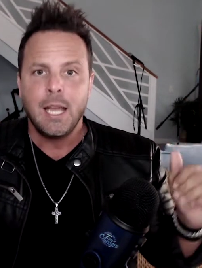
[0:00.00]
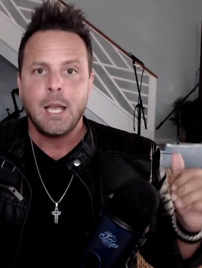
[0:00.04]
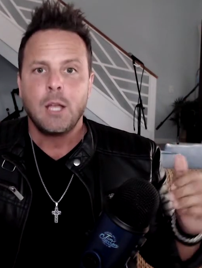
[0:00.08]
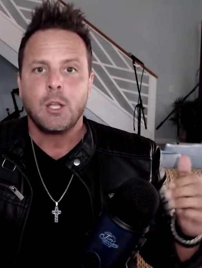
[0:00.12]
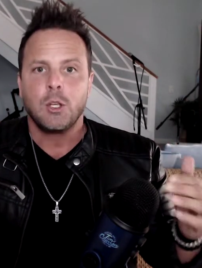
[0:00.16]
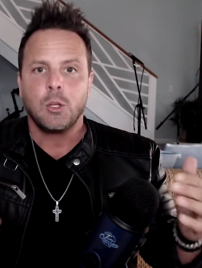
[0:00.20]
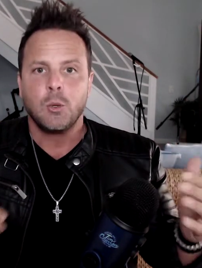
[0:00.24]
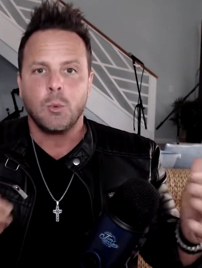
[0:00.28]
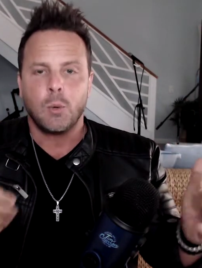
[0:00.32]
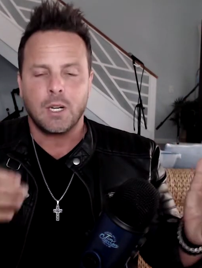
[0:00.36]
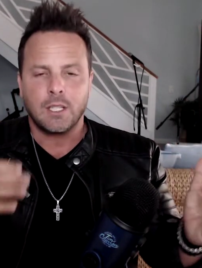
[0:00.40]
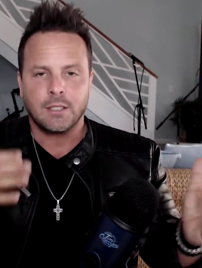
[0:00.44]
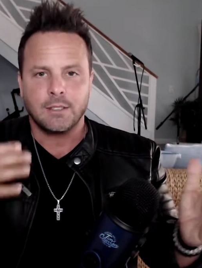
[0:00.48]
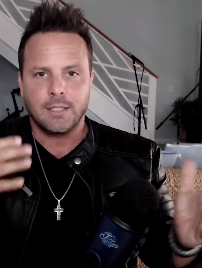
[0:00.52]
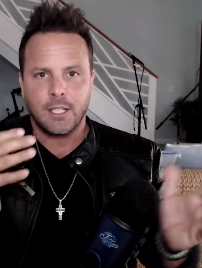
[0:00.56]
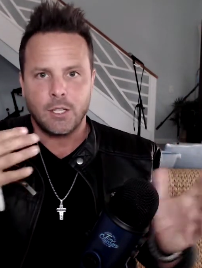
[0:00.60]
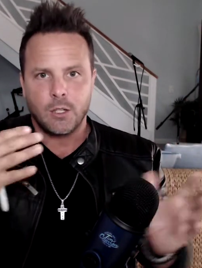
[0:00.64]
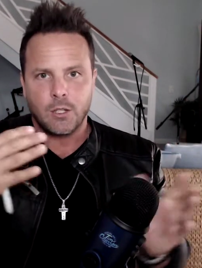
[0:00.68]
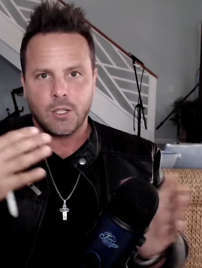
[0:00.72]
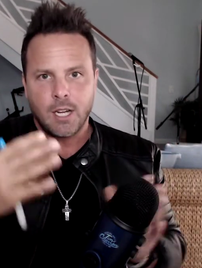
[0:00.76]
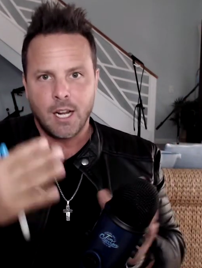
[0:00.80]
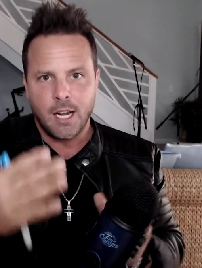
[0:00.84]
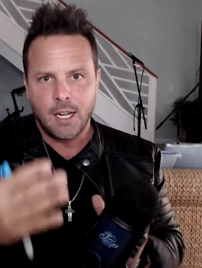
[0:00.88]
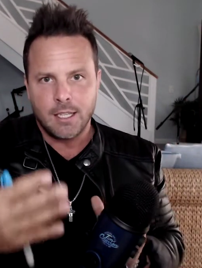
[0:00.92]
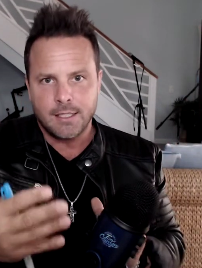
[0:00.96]
You want to let your
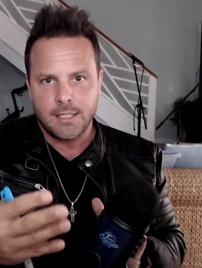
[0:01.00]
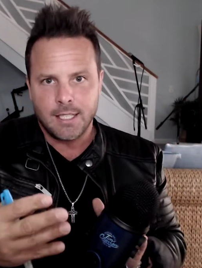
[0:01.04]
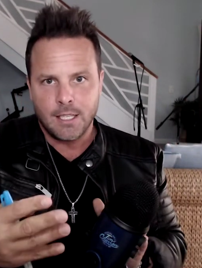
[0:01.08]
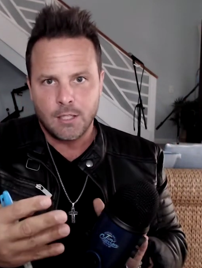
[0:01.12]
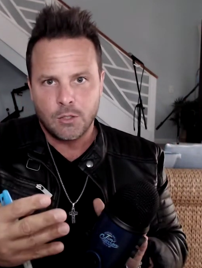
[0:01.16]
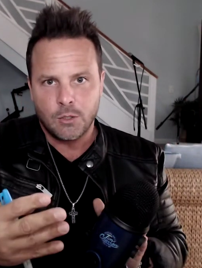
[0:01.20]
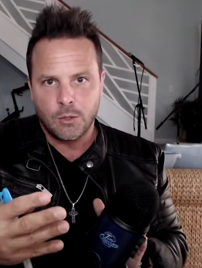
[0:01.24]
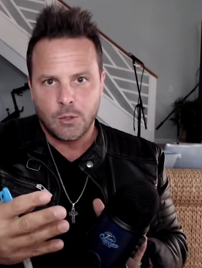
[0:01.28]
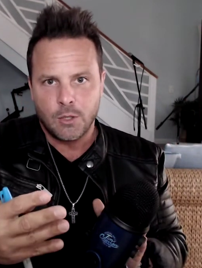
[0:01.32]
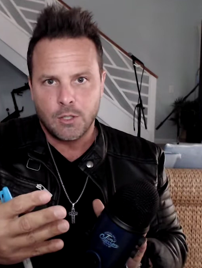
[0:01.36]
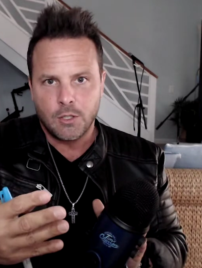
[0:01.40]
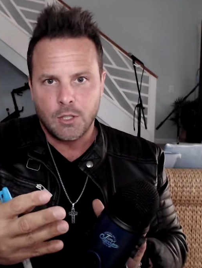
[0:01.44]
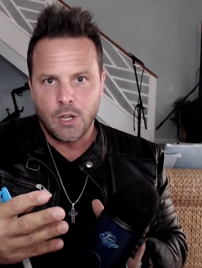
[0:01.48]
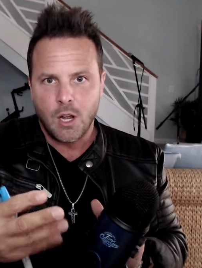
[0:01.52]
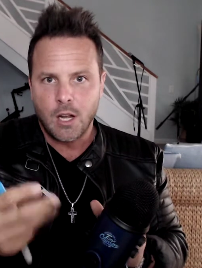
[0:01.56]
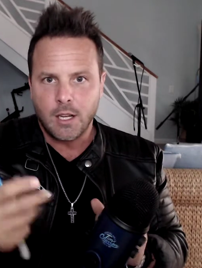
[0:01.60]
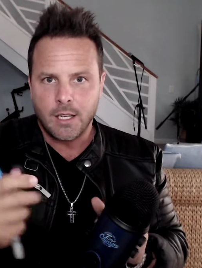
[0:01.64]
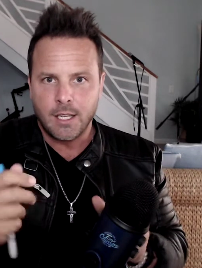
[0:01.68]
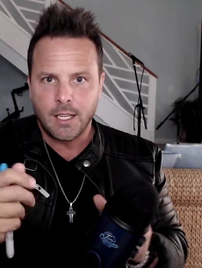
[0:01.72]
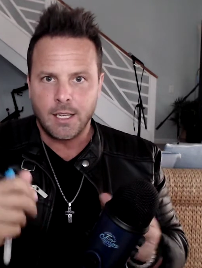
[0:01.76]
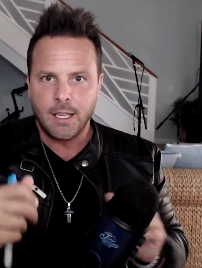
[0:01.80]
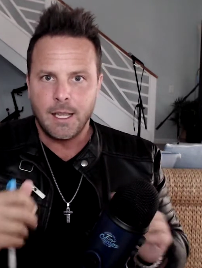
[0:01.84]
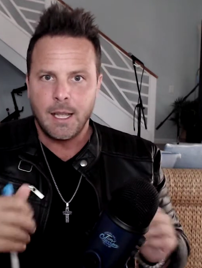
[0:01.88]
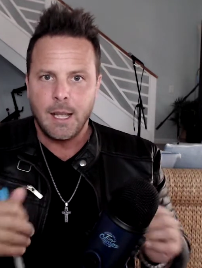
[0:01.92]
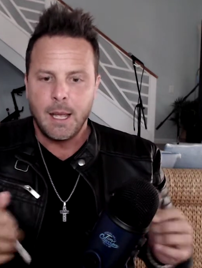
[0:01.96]
content do the
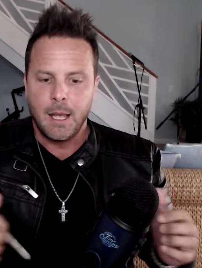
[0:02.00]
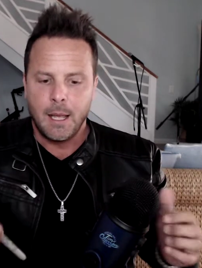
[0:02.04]
talking.